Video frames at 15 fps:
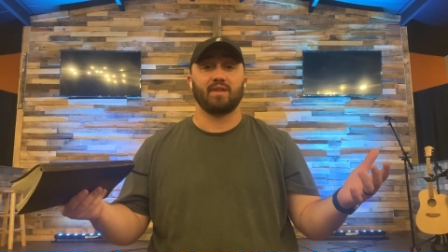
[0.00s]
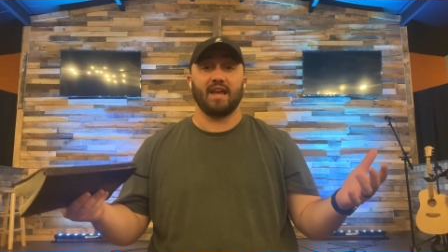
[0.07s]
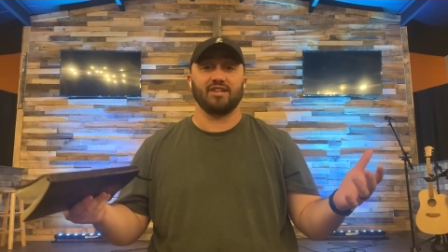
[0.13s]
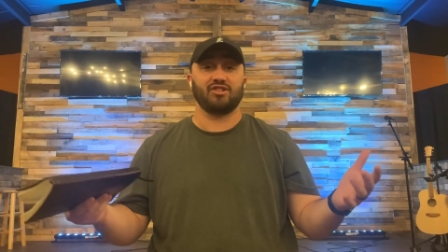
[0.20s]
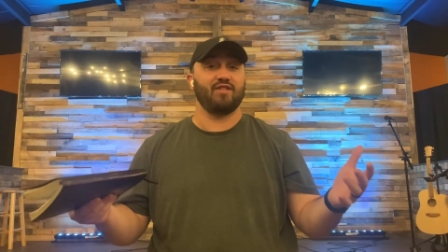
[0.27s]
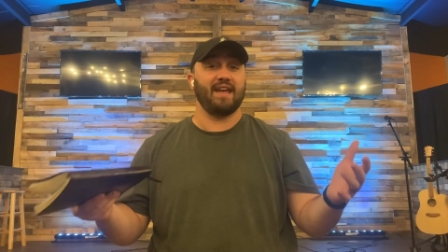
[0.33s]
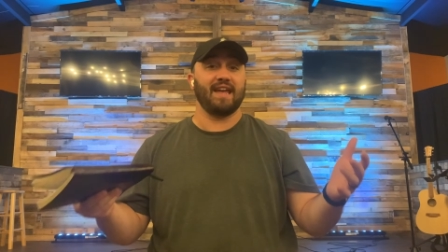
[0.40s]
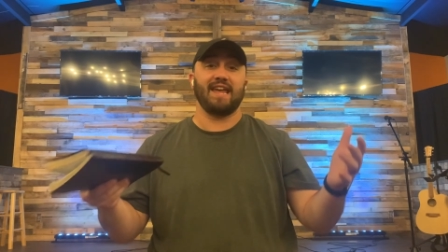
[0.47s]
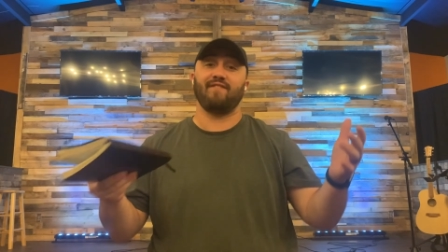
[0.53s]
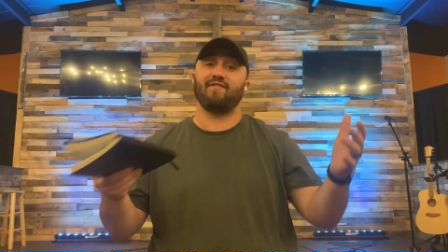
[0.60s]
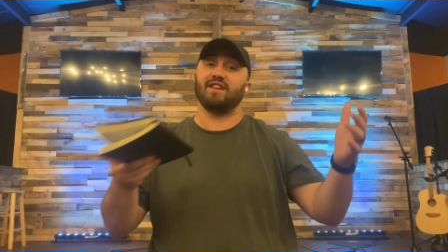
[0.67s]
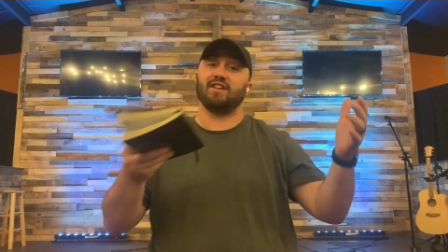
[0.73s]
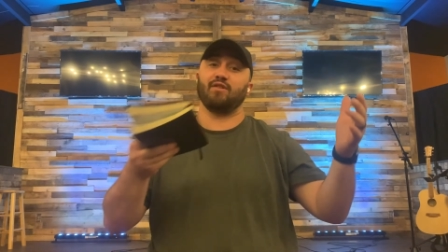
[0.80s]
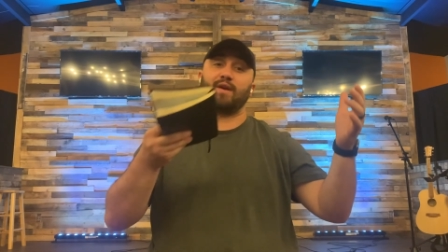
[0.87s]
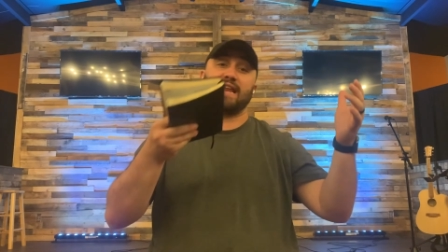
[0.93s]
And so that
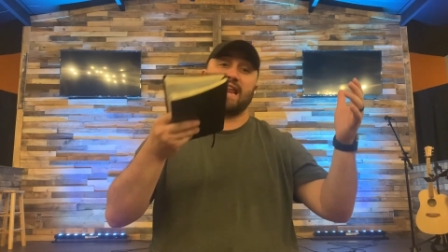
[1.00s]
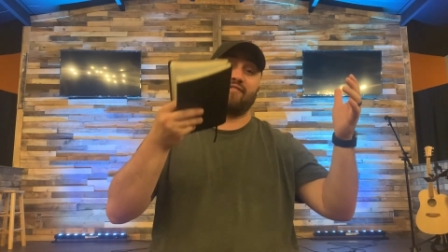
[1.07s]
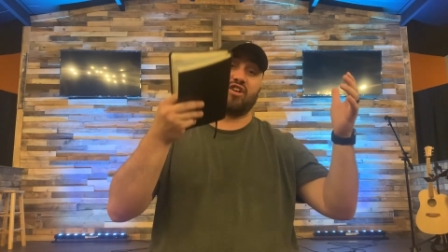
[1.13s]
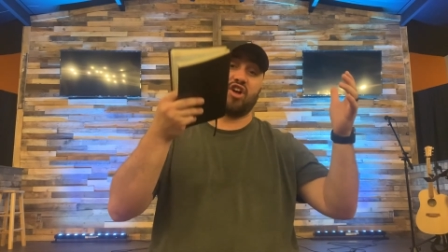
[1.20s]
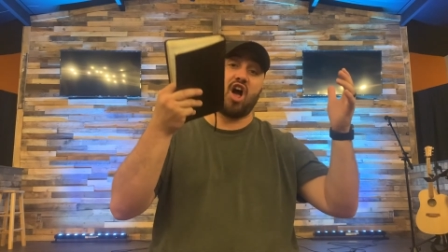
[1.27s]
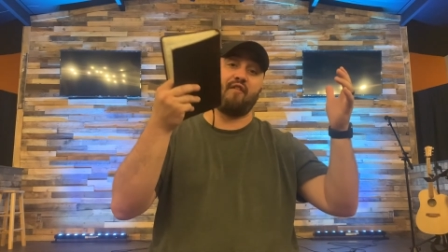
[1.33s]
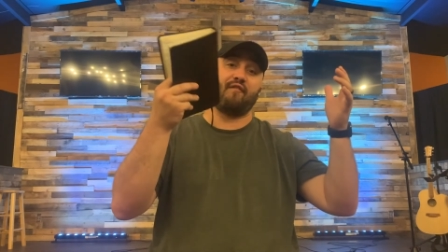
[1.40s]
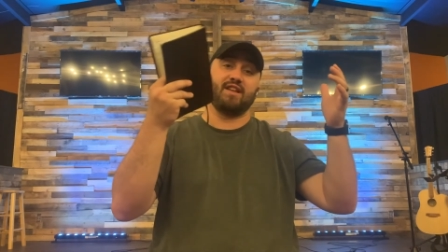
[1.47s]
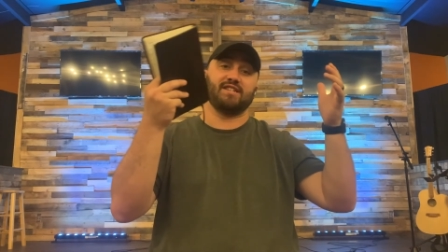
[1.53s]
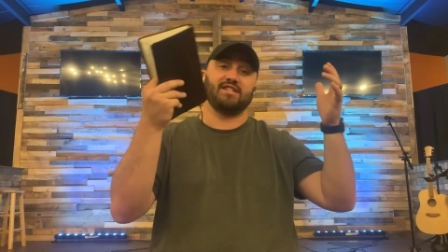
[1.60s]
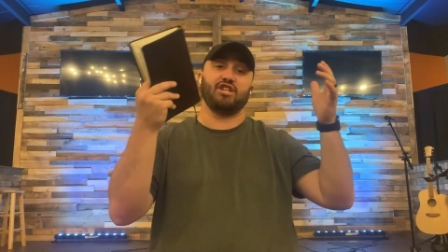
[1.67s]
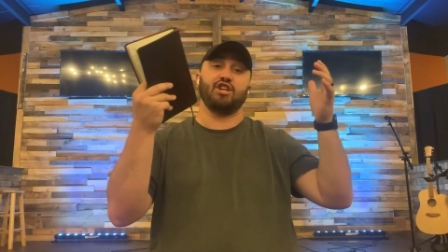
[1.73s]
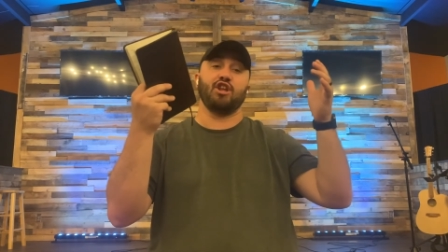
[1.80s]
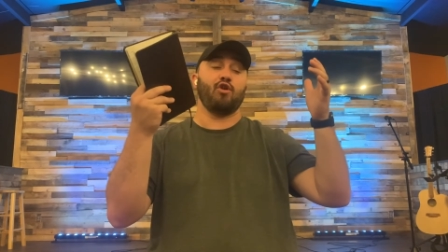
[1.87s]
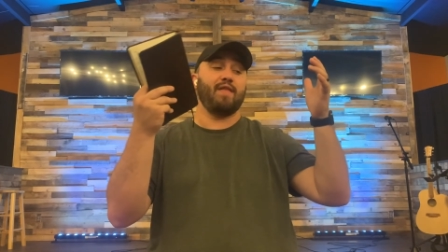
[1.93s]
even we can have confidence
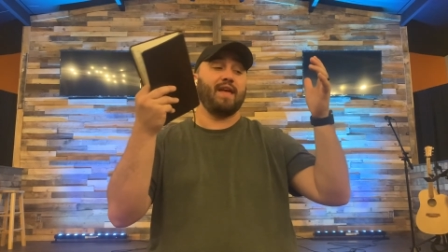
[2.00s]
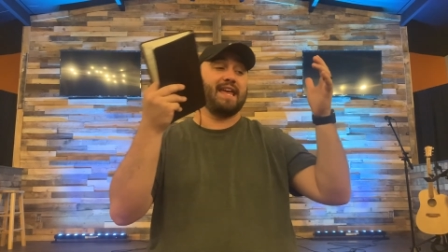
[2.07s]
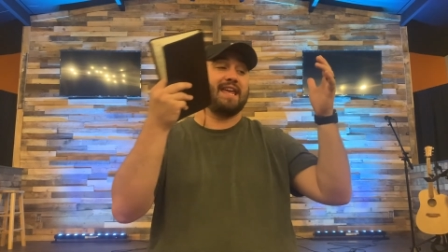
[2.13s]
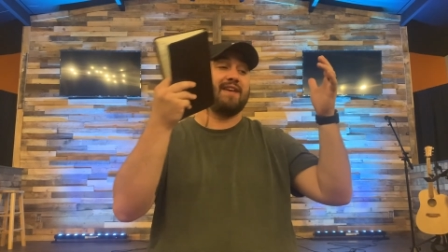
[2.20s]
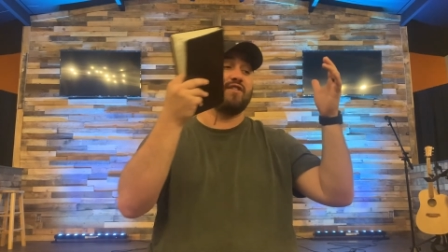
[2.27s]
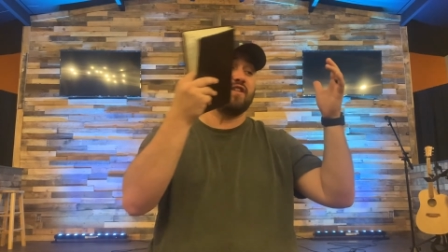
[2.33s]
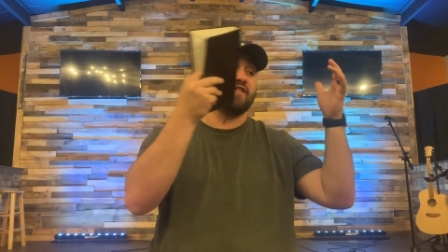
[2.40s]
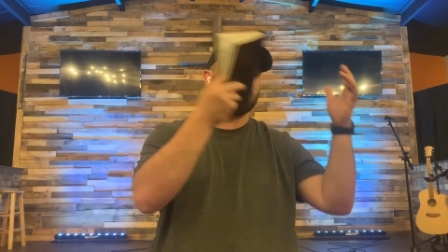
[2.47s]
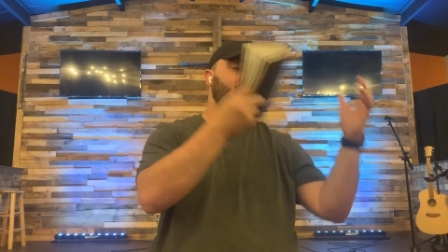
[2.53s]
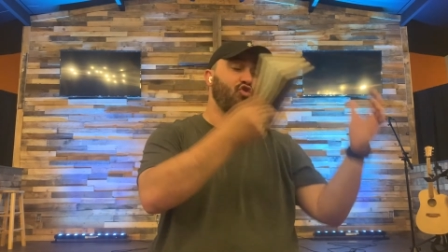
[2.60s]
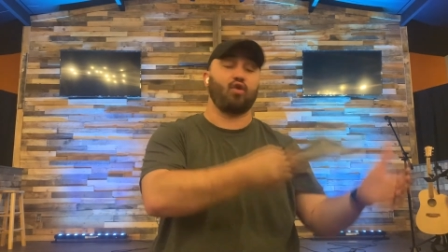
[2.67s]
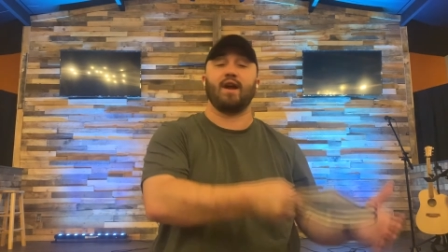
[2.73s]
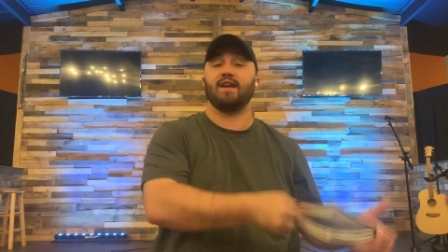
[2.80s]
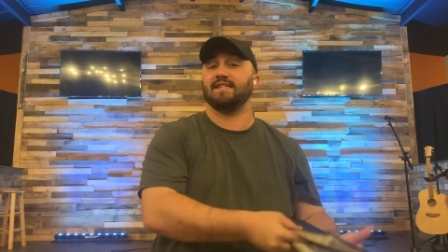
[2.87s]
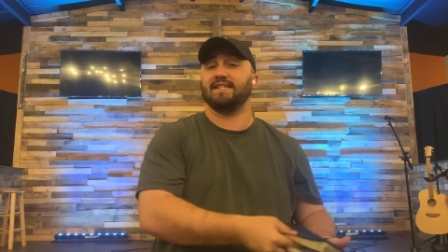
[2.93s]
to know that even in this
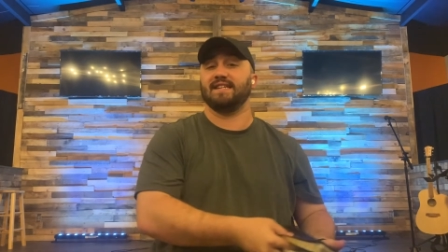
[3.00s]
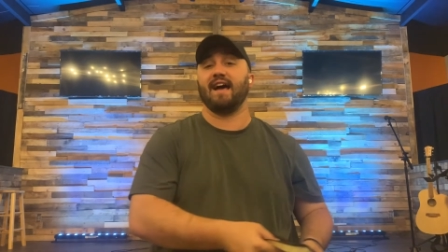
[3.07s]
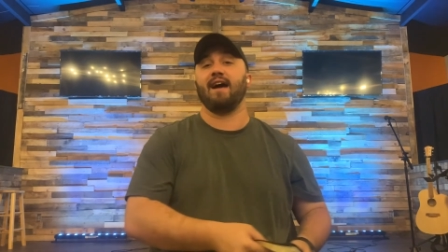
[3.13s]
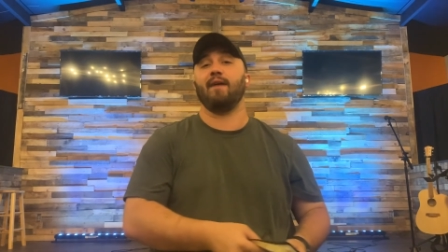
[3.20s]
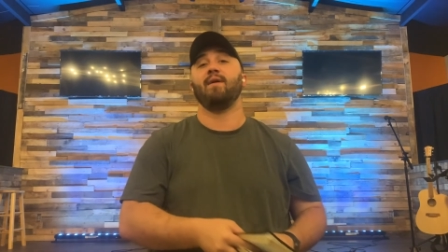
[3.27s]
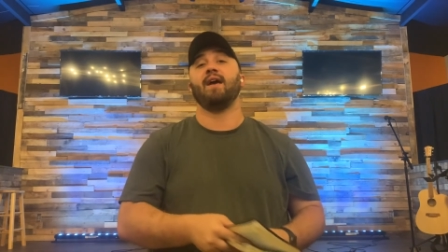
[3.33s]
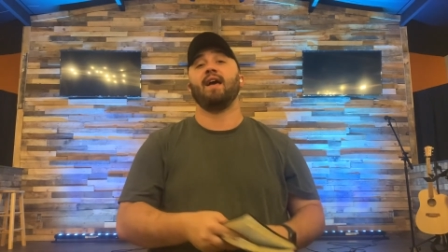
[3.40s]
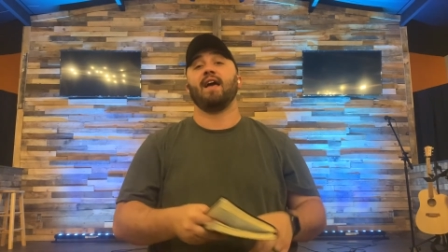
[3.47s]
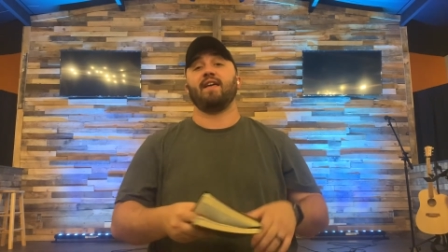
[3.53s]
crazy time,